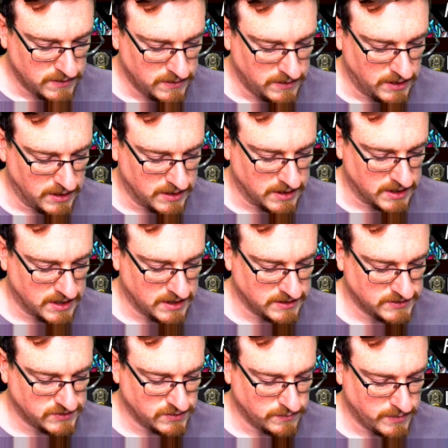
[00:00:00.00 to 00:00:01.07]
Yeah, I
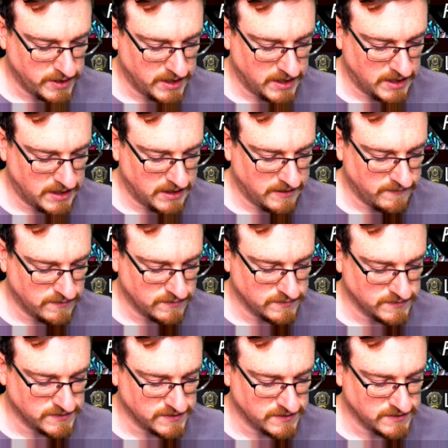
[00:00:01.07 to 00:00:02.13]
can't sort by
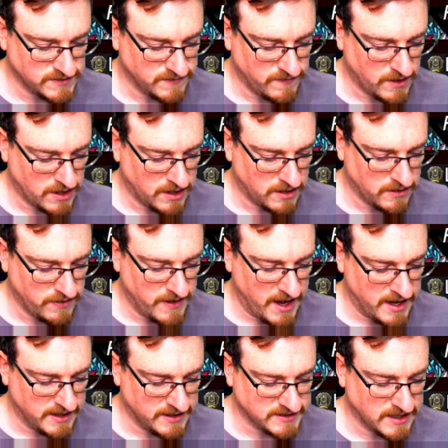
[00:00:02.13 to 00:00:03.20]
levels, because if I click on
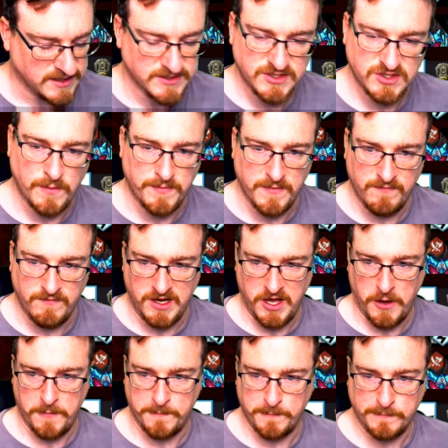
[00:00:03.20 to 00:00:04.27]
that, it's going to stop the video.